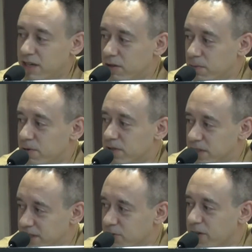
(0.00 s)
other person
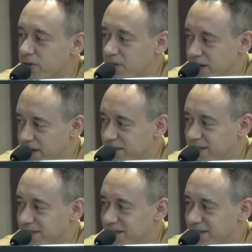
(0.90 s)
is greater than
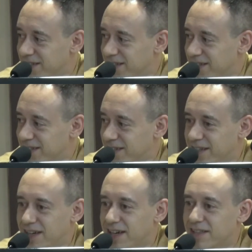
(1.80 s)
us.
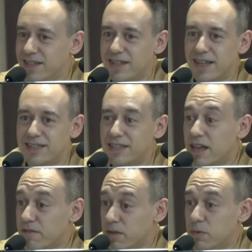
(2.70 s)
I think that's
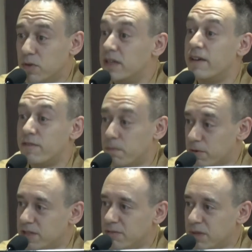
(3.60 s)
inevitable, and every
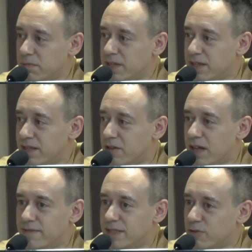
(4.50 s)
person we meet, they'll
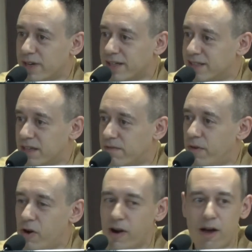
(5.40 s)
have strengths that
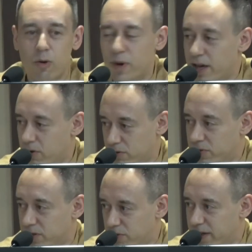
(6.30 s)
far outweigh our own
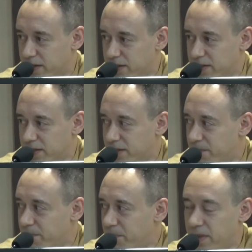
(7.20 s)
strengths.
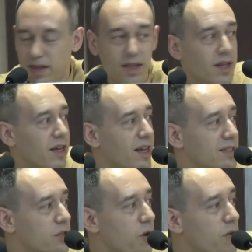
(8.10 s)
And
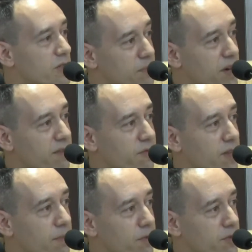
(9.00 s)
so our respect for
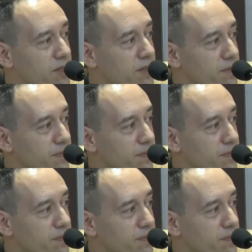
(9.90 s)
that person